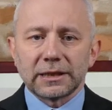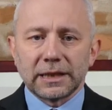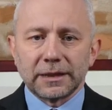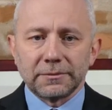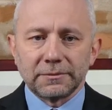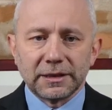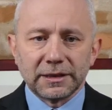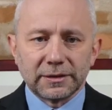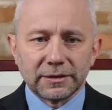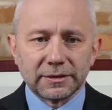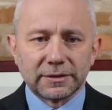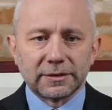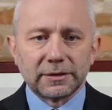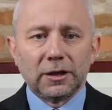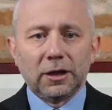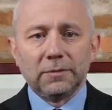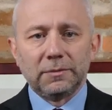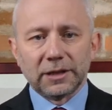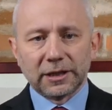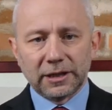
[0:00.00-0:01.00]
can meet its
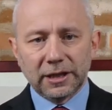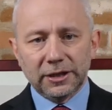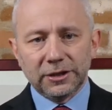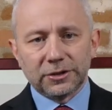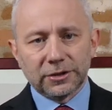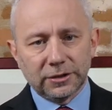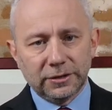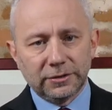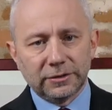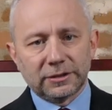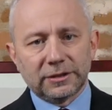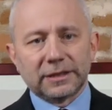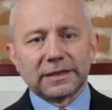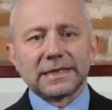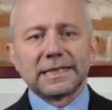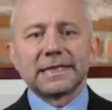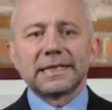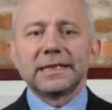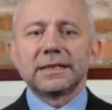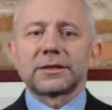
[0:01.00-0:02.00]
obligations and
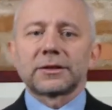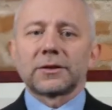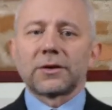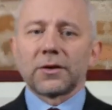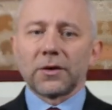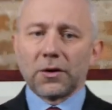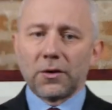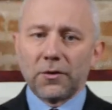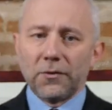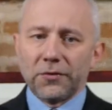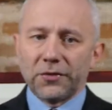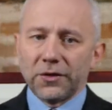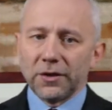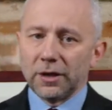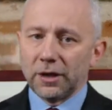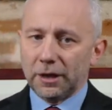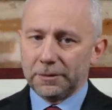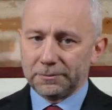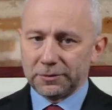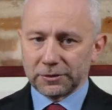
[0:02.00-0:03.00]
seize growth
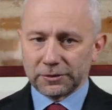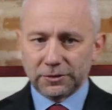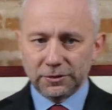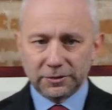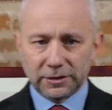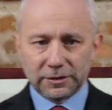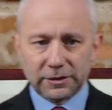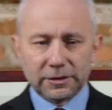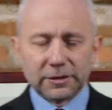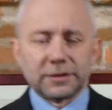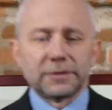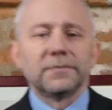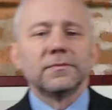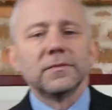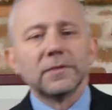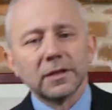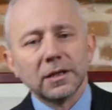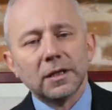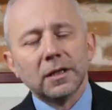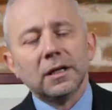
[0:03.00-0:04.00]
opportunities.
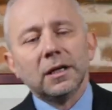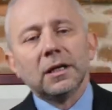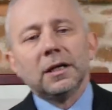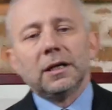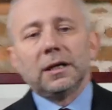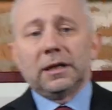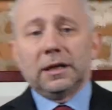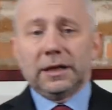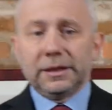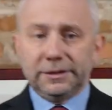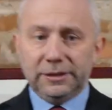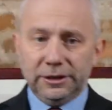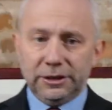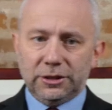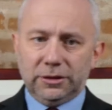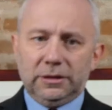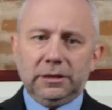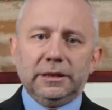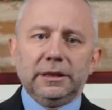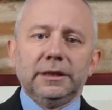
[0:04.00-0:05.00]

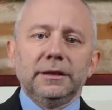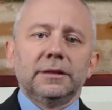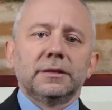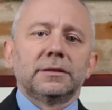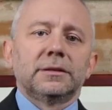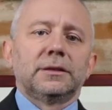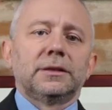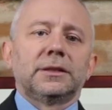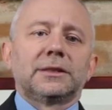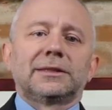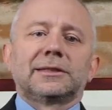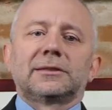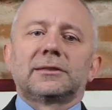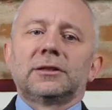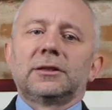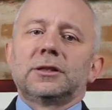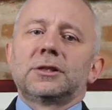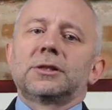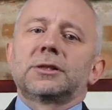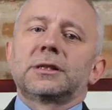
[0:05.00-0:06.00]
Additionally, it
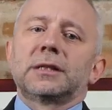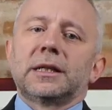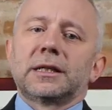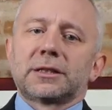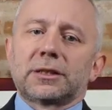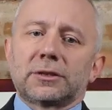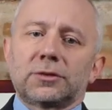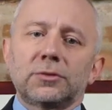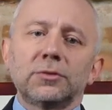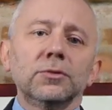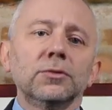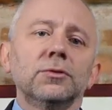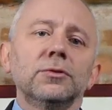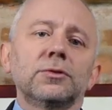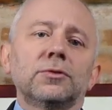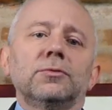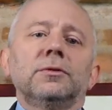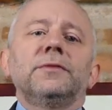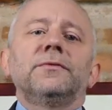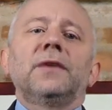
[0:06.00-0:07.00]
serves as a tool
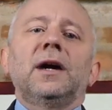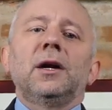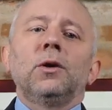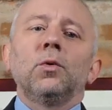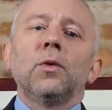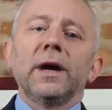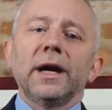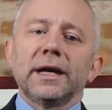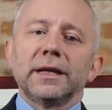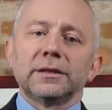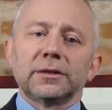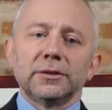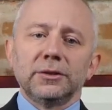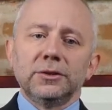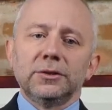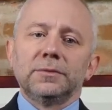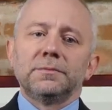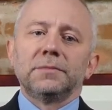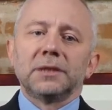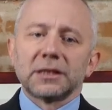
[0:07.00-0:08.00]
to evaluate
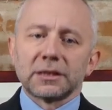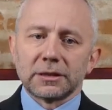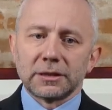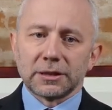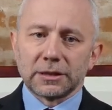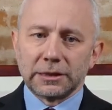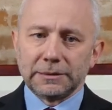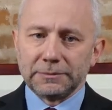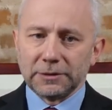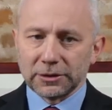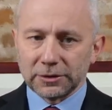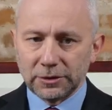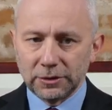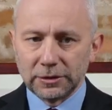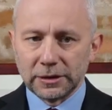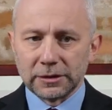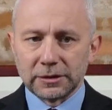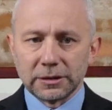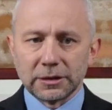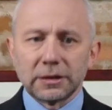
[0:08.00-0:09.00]
new business
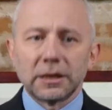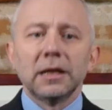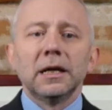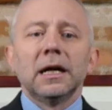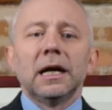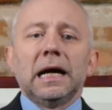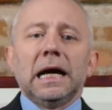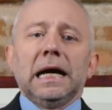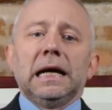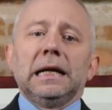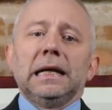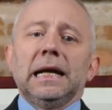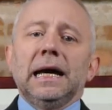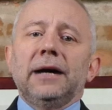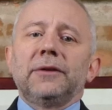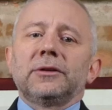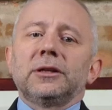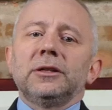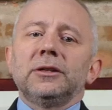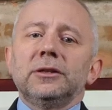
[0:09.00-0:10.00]
opportunities,
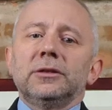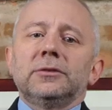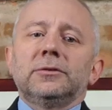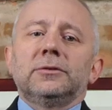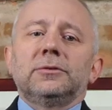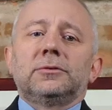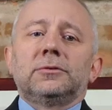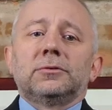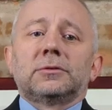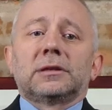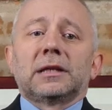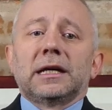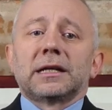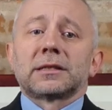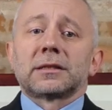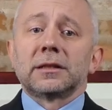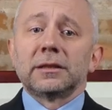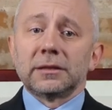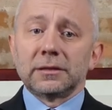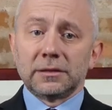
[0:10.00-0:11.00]
allowing you to
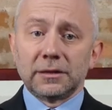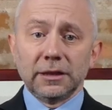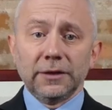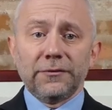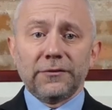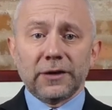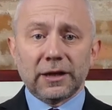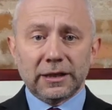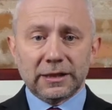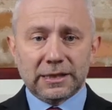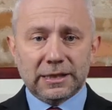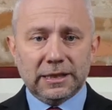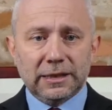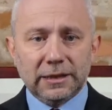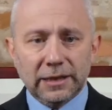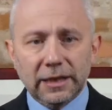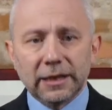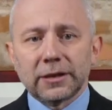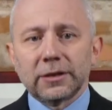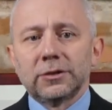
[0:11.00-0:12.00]
test different
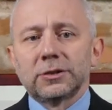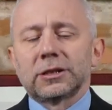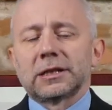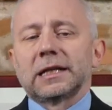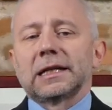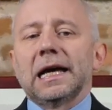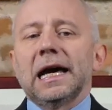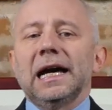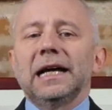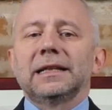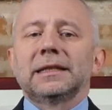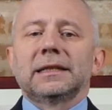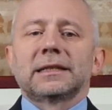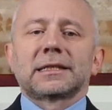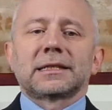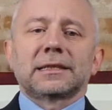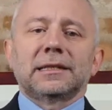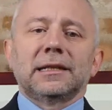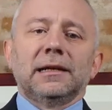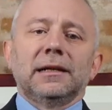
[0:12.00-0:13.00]
scenarios and
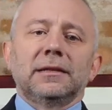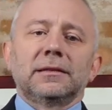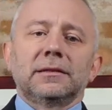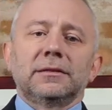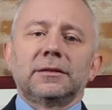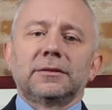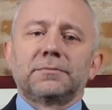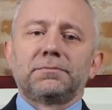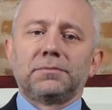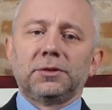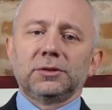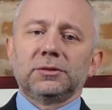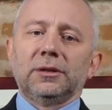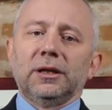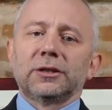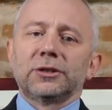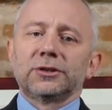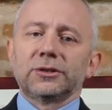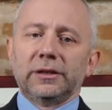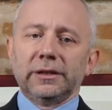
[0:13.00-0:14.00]
understand their
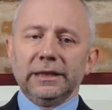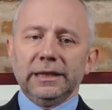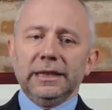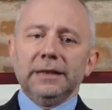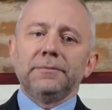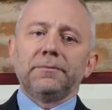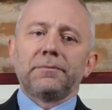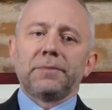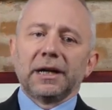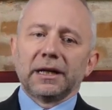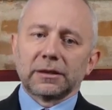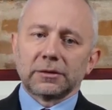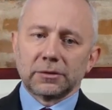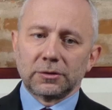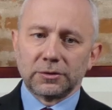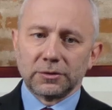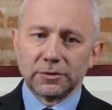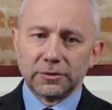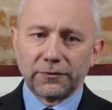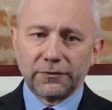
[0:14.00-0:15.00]
potential impact
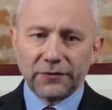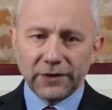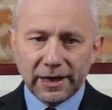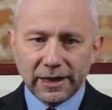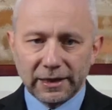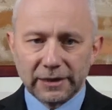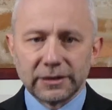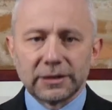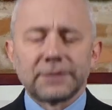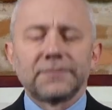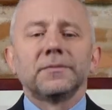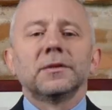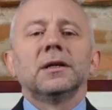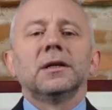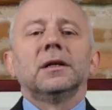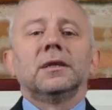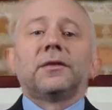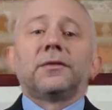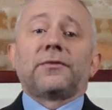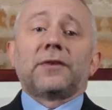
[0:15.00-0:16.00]
on your finance.
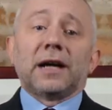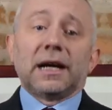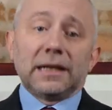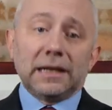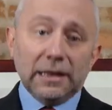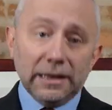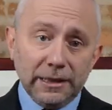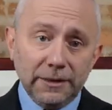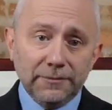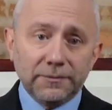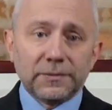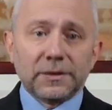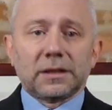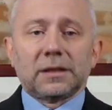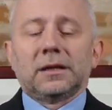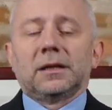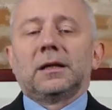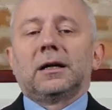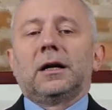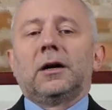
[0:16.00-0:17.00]
Finally,
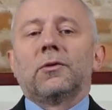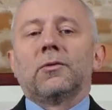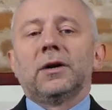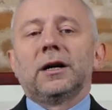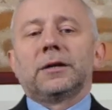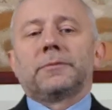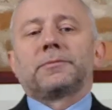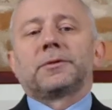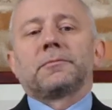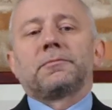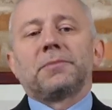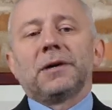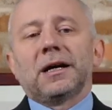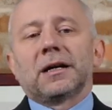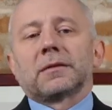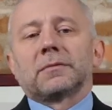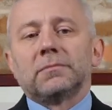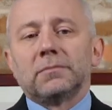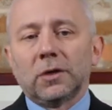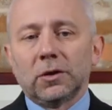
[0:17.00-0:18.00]
a
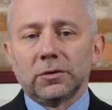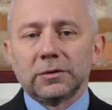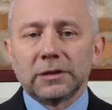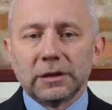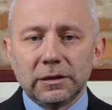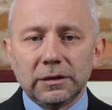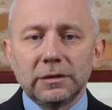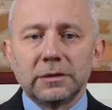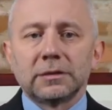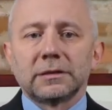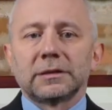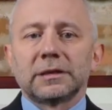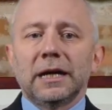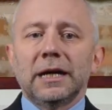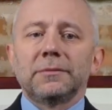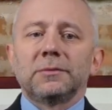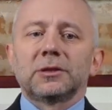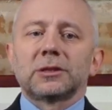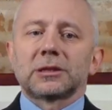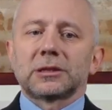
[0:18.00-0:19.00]
well-prepared model
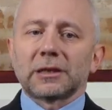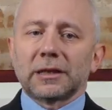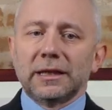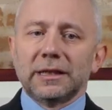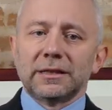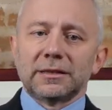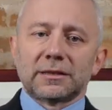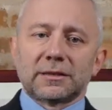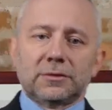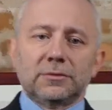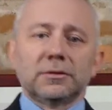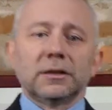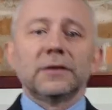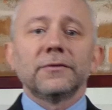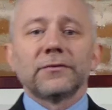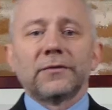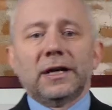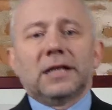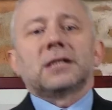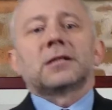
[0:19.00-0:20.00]
demonstrates to
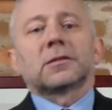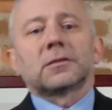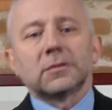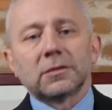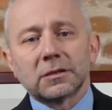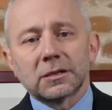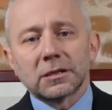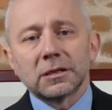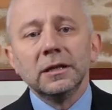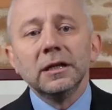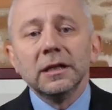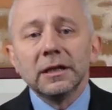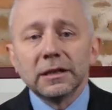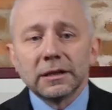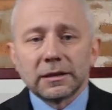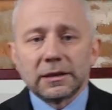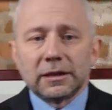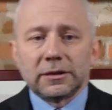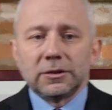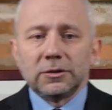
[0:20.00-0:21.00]
investors
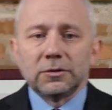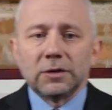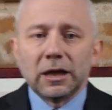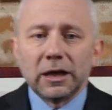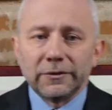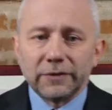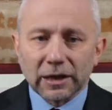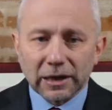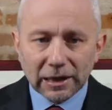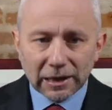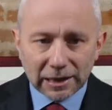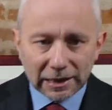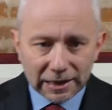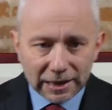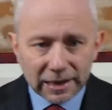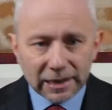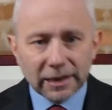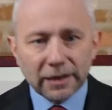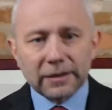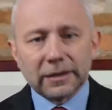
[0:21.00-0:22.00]
that you have a
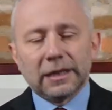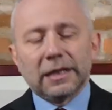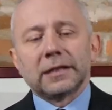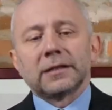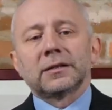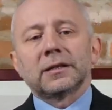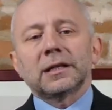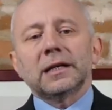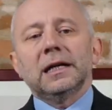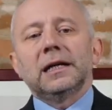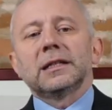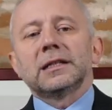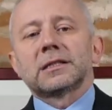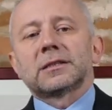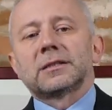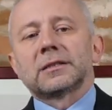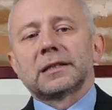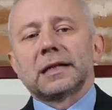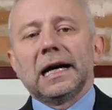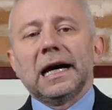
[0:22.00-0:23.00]
clear and
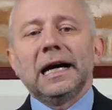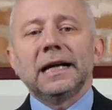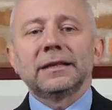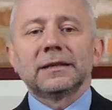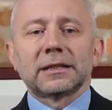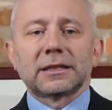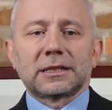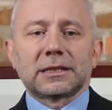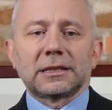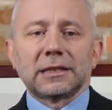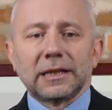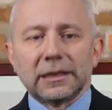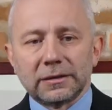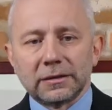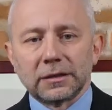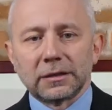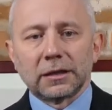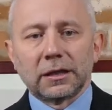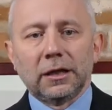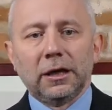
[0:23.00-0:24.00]
realistic
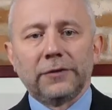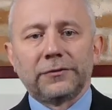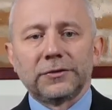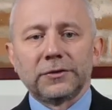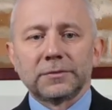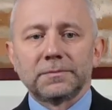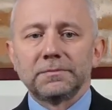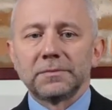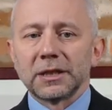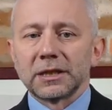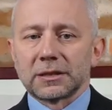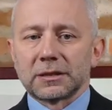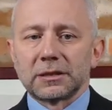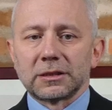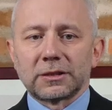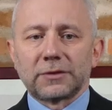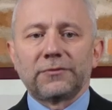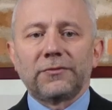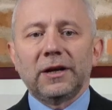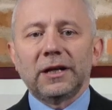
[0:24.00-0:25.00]
understanding of your
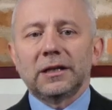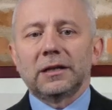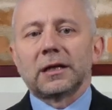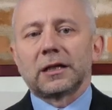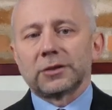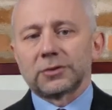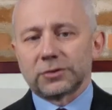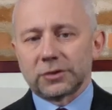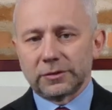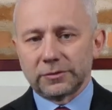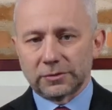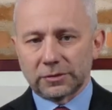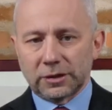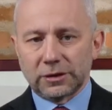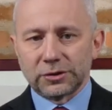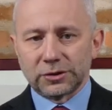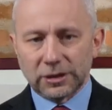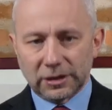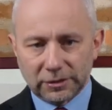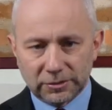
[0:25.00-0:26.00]
business financial
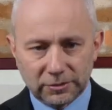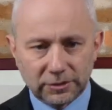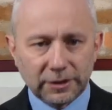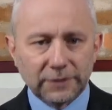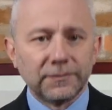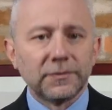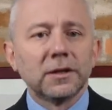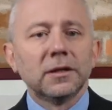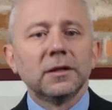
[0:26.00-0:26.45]
trajectory,